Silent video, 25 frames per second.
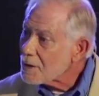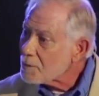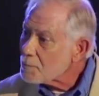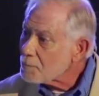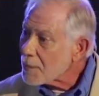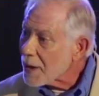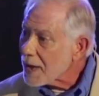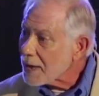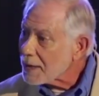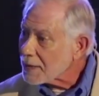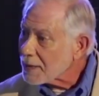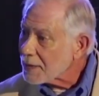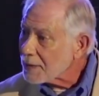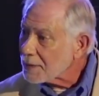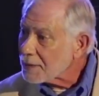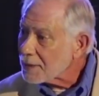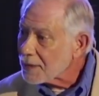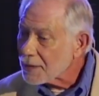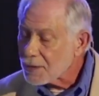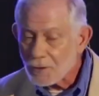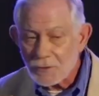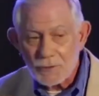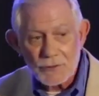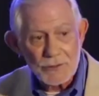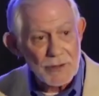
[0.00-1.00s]
making
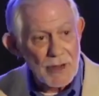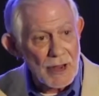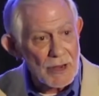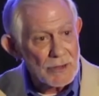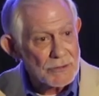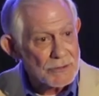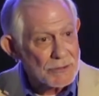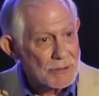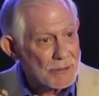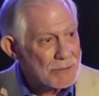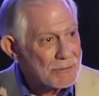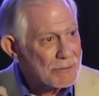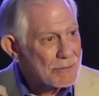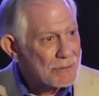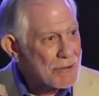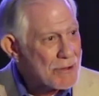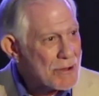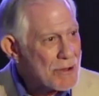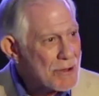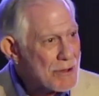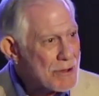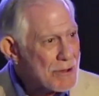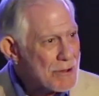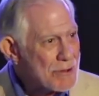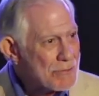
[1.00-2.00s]
intercession
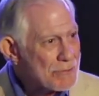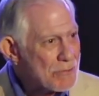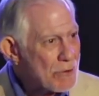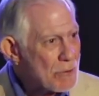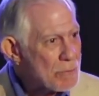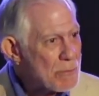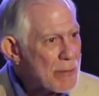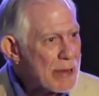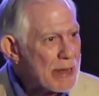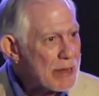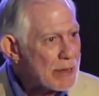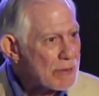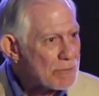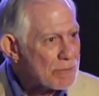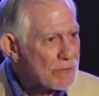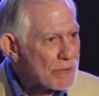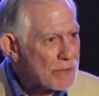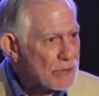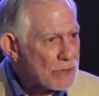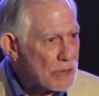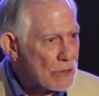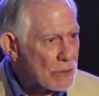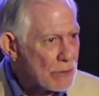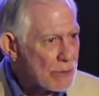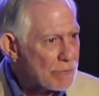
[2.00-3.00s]
for me and for
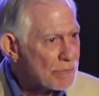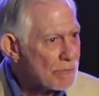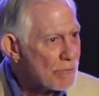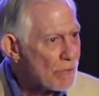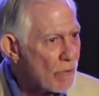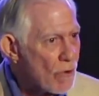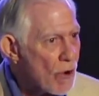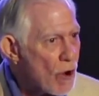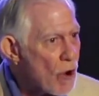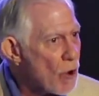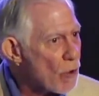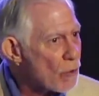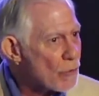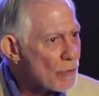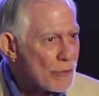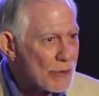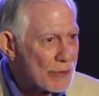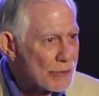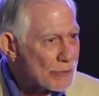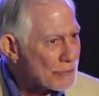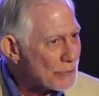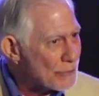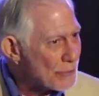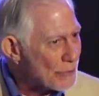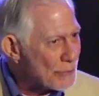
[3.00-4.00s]
you and for all
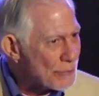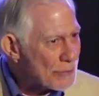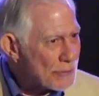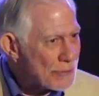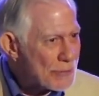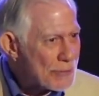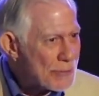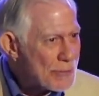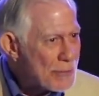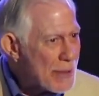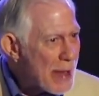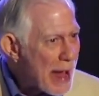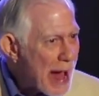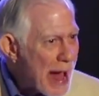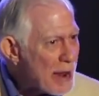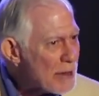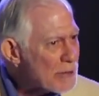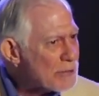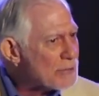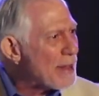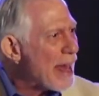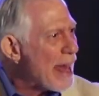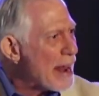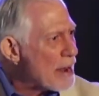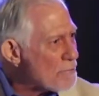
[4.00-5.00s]
Christians. How
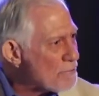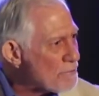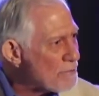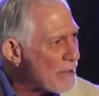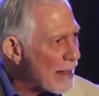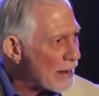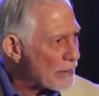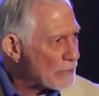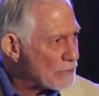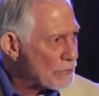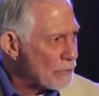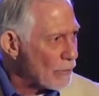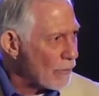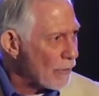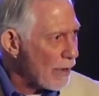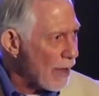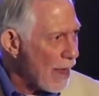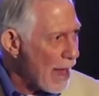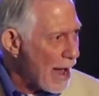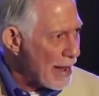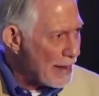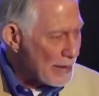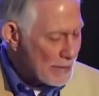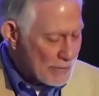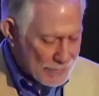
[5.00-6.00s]
does that affect your
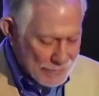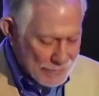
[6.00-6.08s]
life?